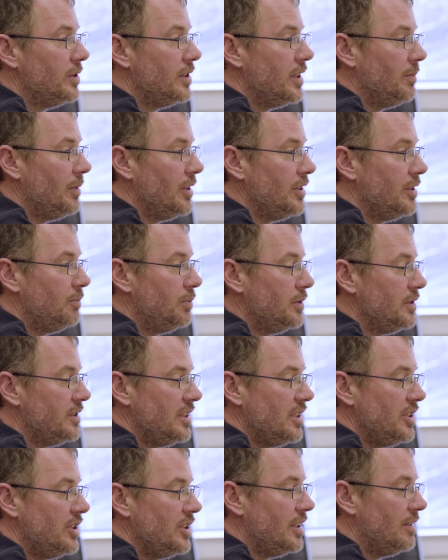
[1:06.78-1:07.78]
we're talking about the
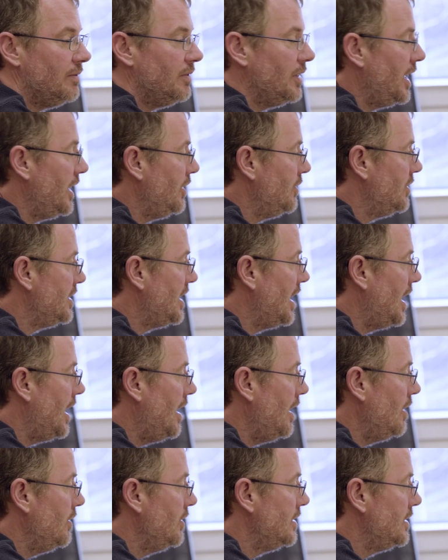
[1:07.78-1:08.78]
precision of language,
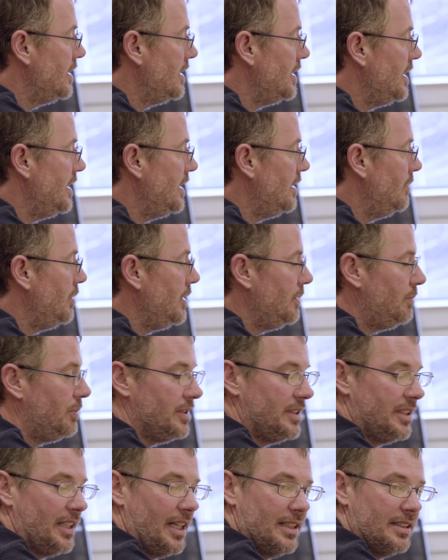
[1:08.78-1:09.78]
how does it need to be
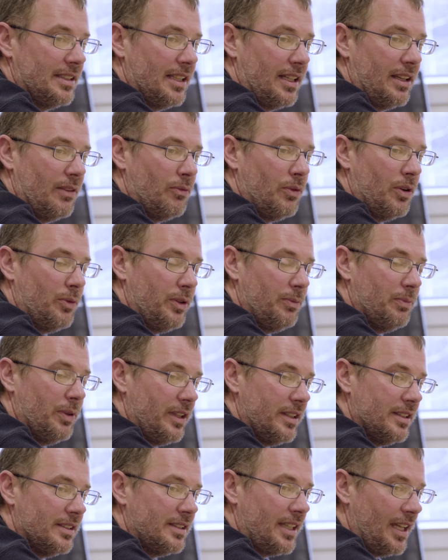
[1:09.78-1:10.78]
precise? Like when we
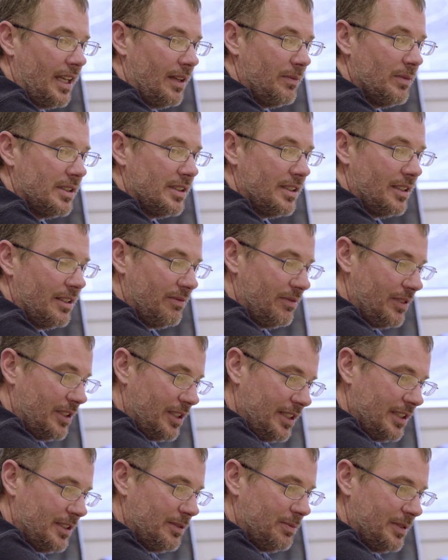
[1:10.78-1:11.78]
play this game, it's in a
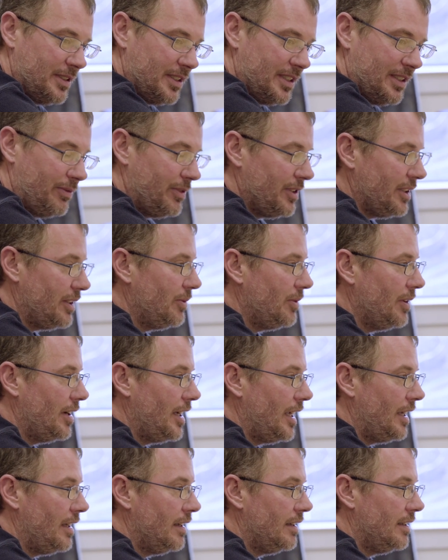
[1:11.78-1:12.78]
very specific
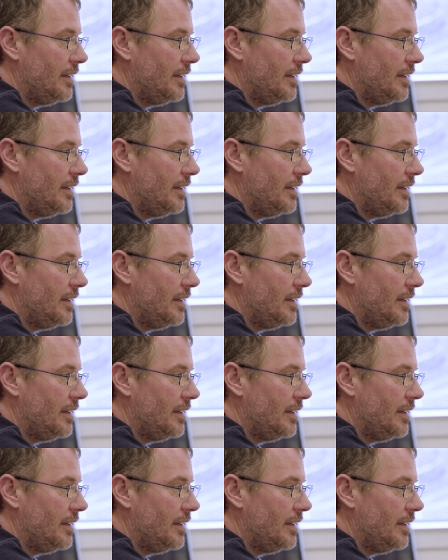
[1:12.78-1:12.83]
way